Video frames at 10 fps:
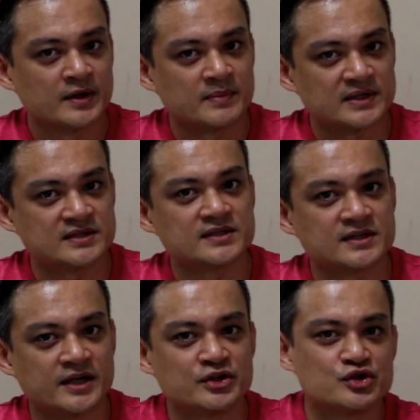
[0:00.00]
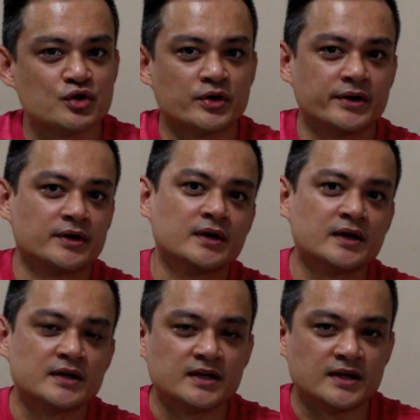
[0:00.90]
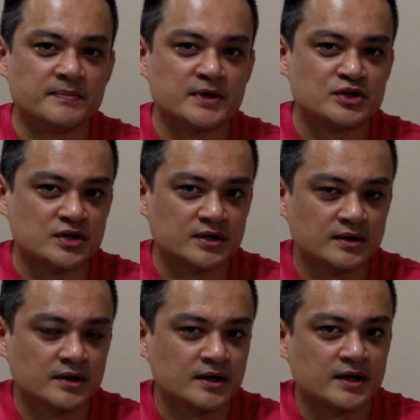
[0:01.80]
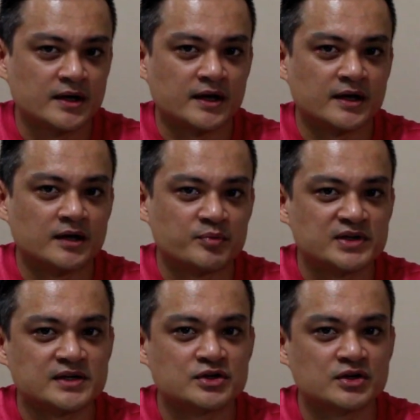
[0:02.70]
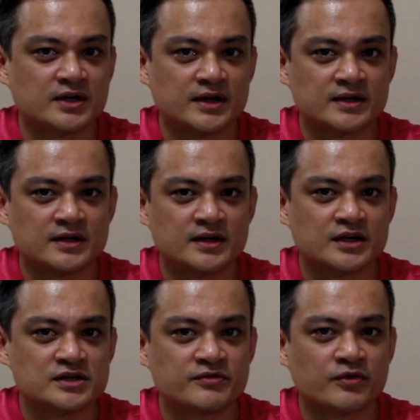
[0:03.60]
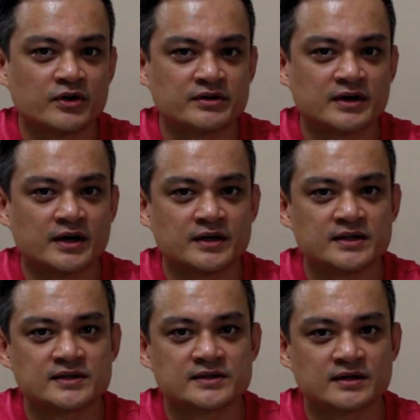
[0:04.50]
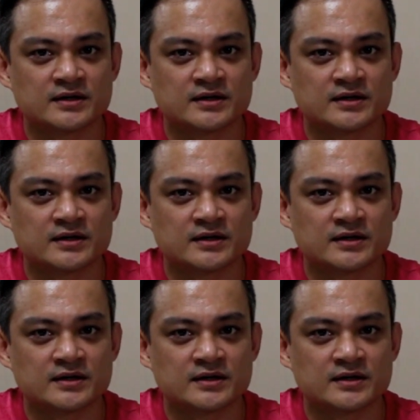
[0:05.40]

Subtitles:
But since I enjoy the imaging and the precision that the HE400i is